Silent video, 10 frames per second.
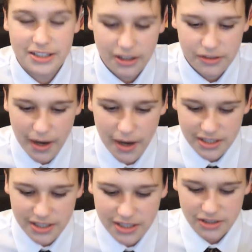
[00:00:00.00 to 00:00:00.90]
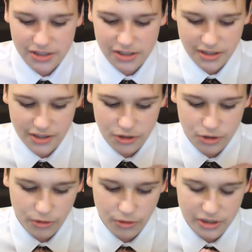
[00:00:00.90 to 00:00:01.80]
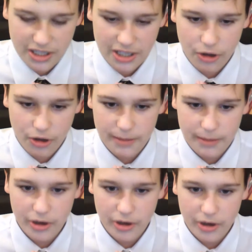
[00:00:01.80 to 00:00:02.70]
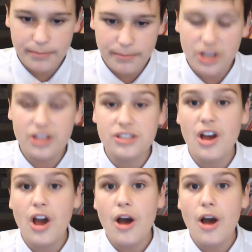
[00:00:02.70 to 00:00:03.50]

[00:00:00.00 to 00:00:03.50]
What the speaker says: Now spider season is the notorious thing known in Britain because